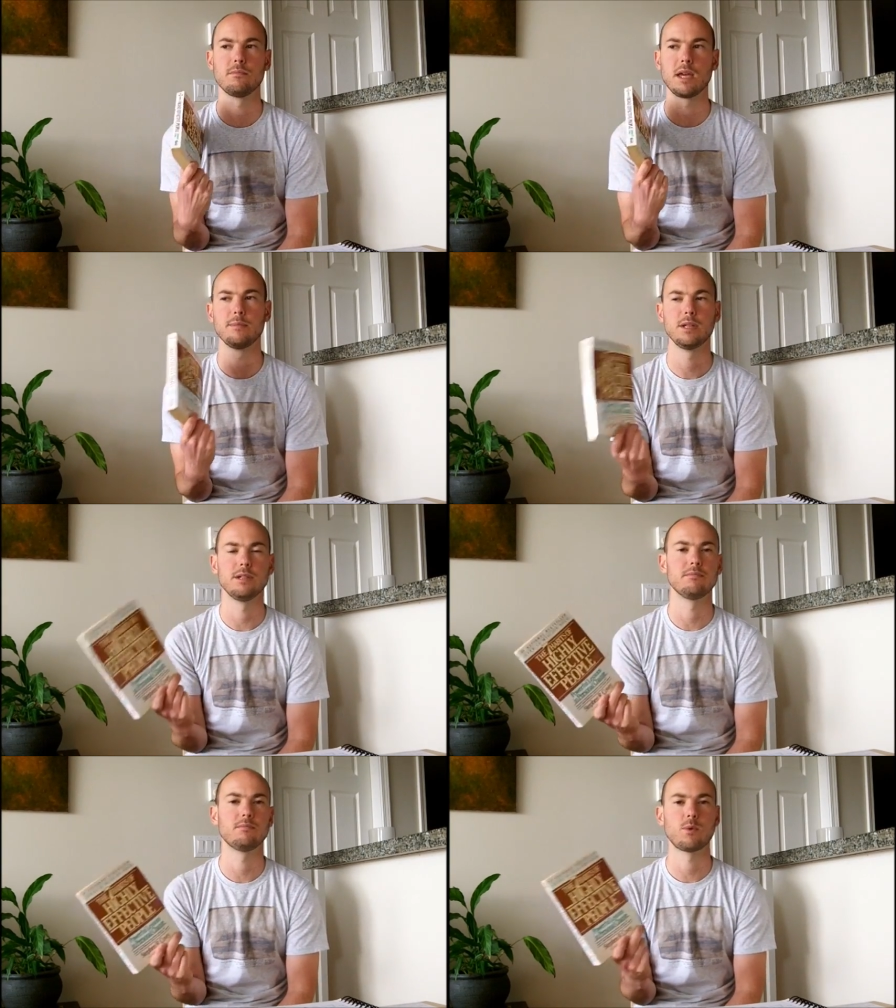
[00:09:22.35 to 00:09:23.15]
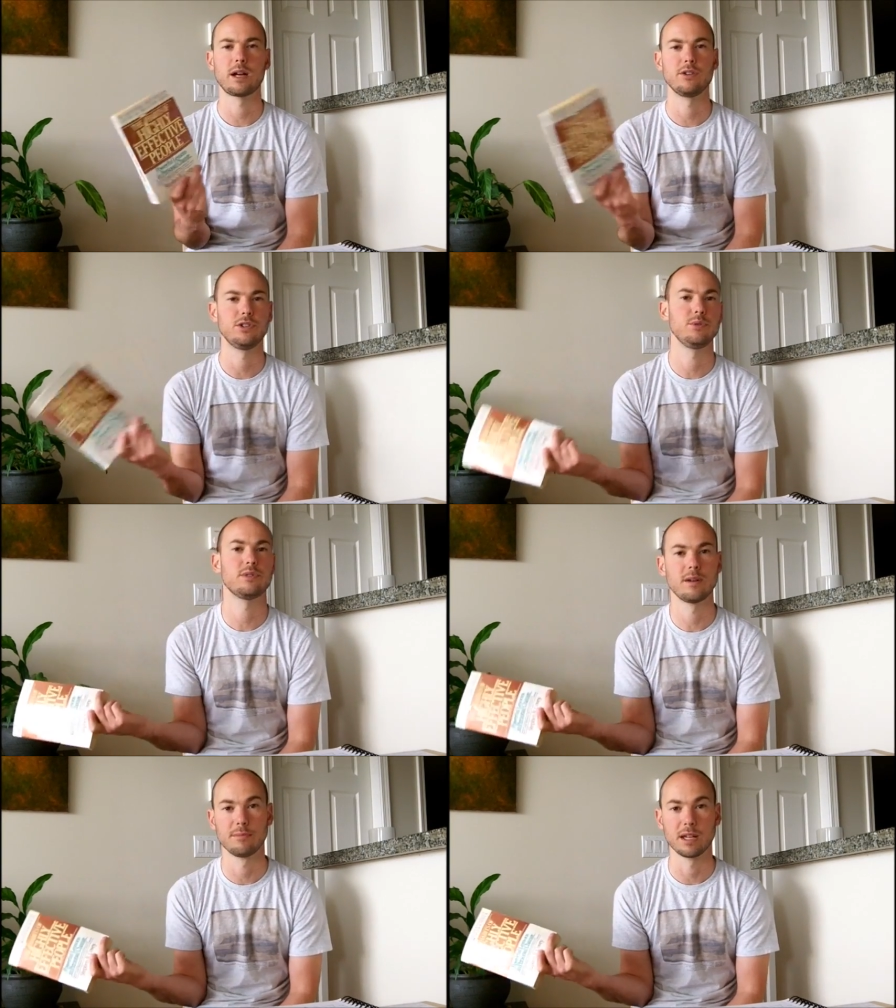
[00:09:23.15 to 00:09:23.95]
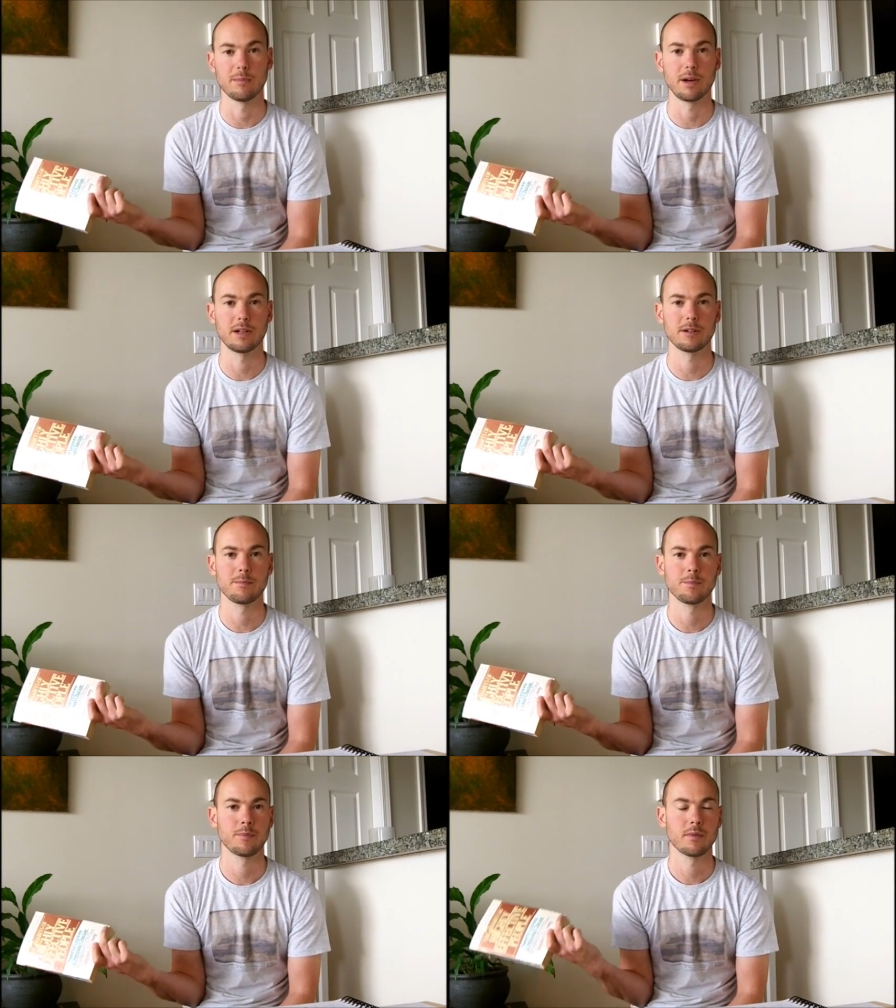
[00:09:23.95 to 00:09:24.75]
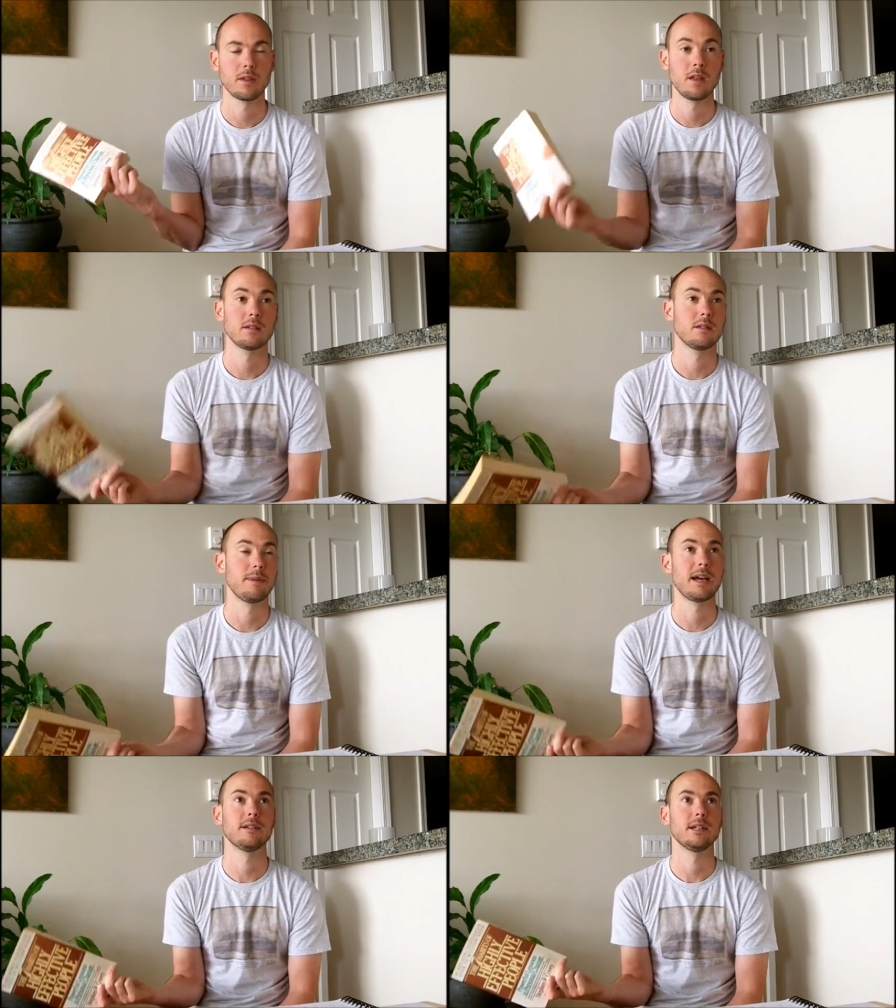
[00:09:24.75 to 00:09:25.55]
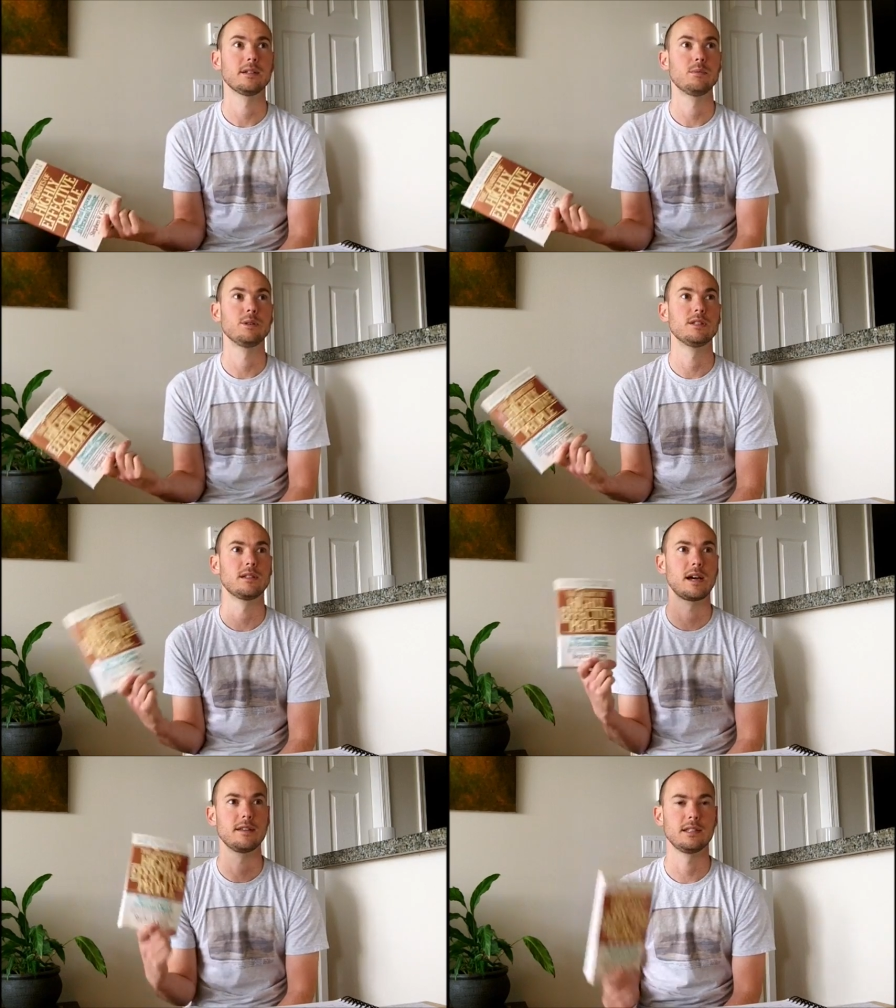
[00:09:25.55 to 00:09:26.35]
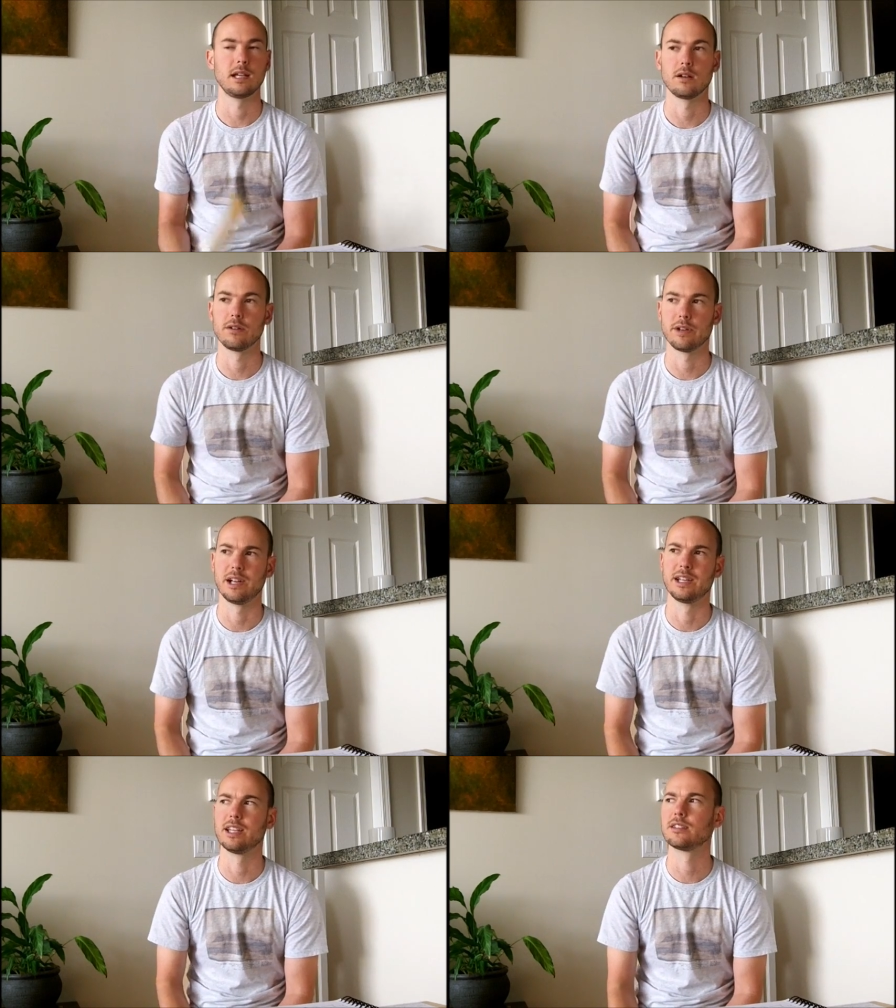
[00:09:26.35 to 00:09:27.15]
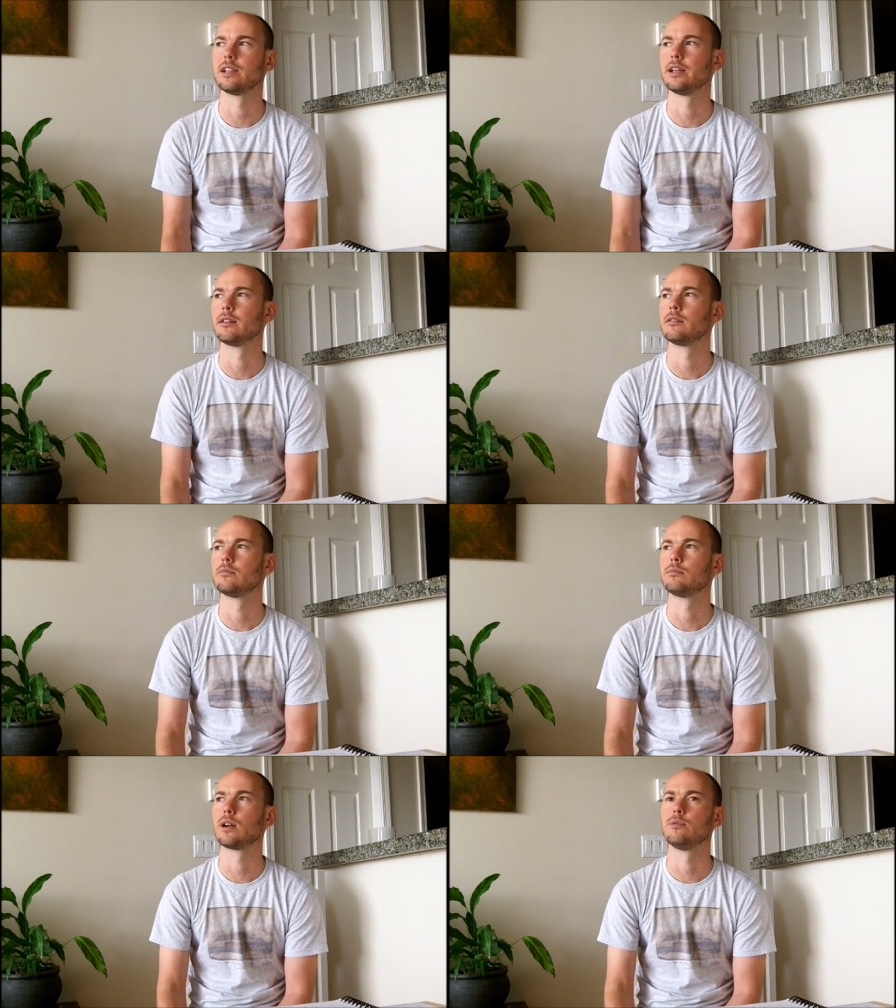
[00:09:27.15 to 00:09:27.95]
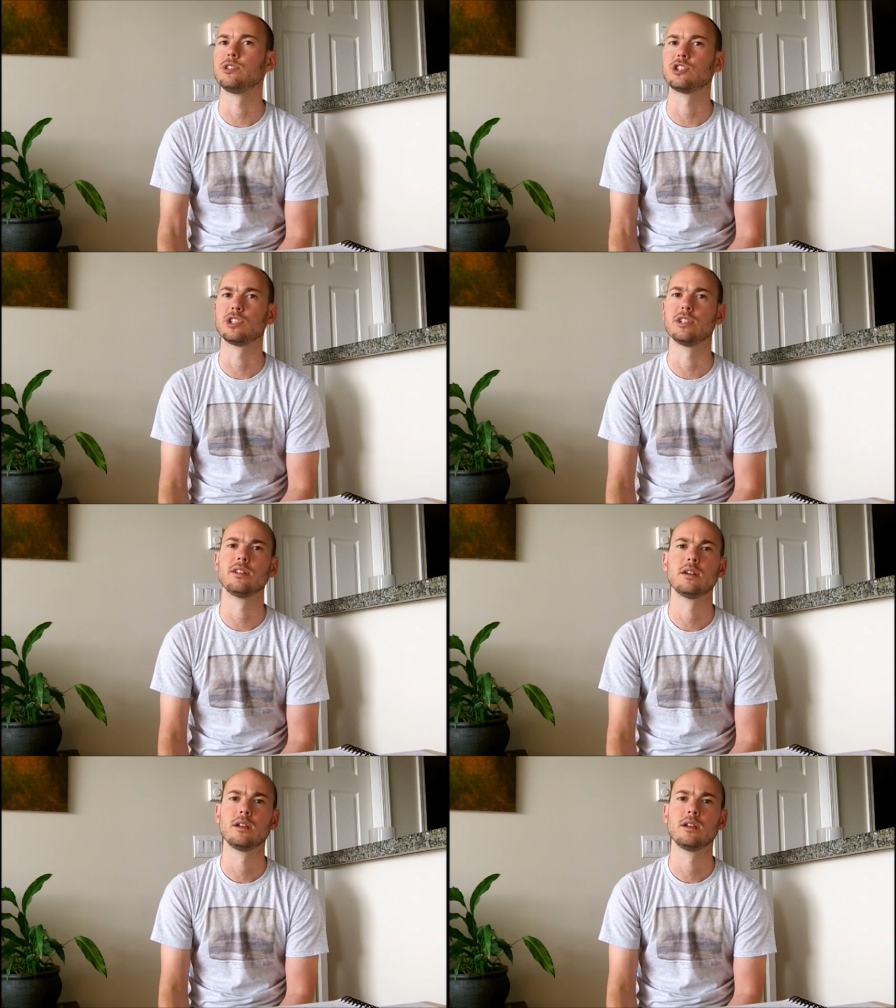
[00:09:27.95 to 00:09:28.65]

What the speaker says: Maybe why don't you do something about it? So the man opens his eyes, like, oh, I guess I probably should.